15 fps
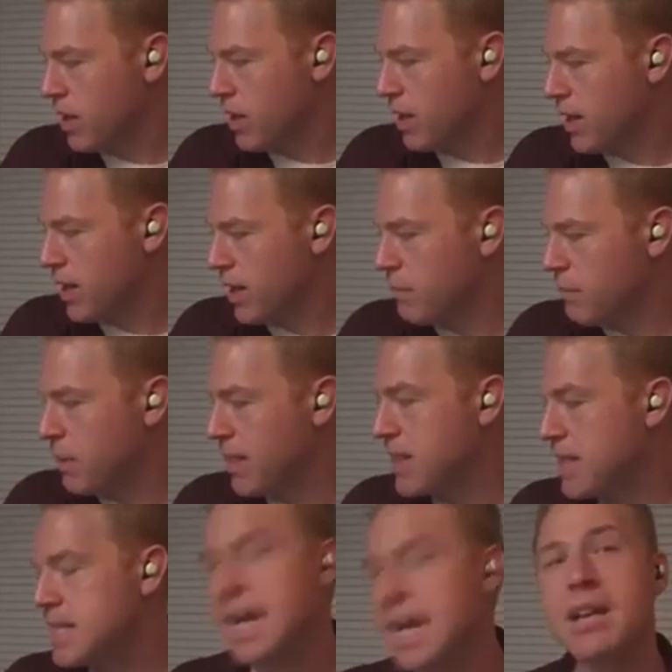Uh, but
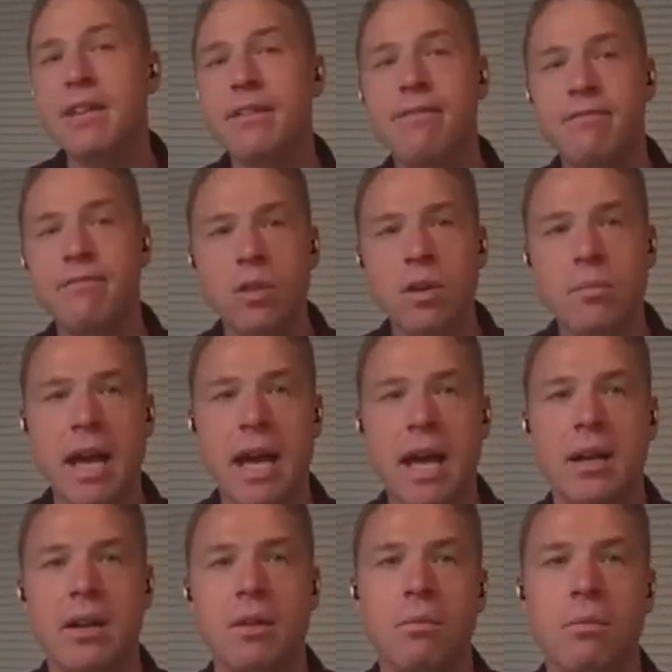this kind of format
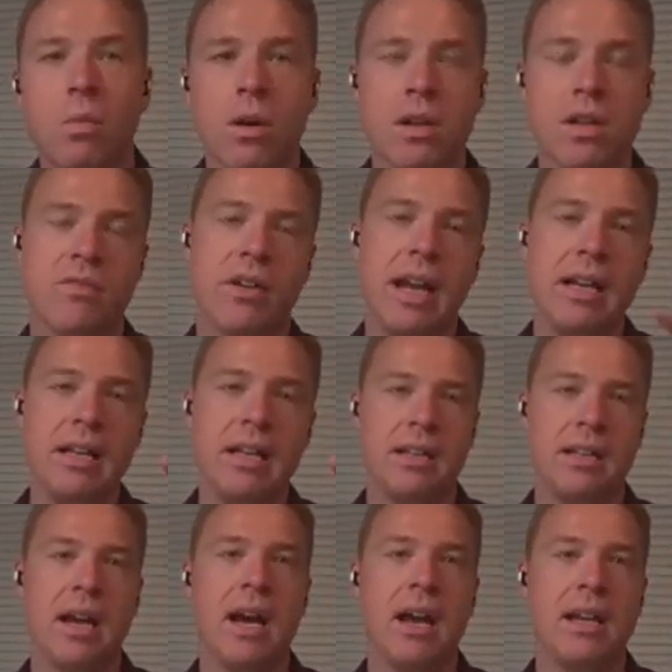works for any
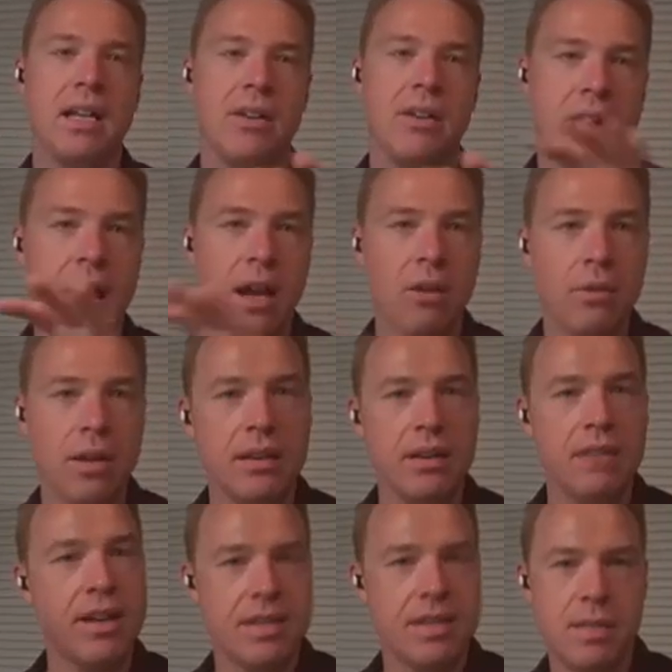kind of equity
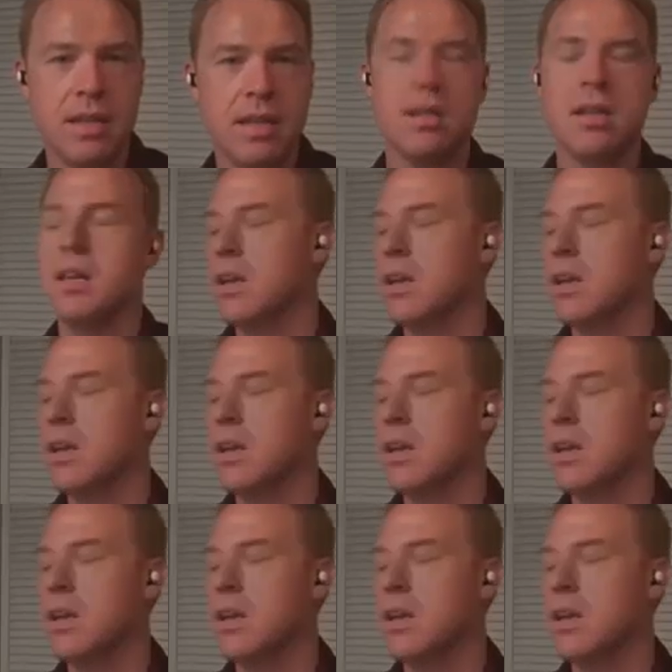investment,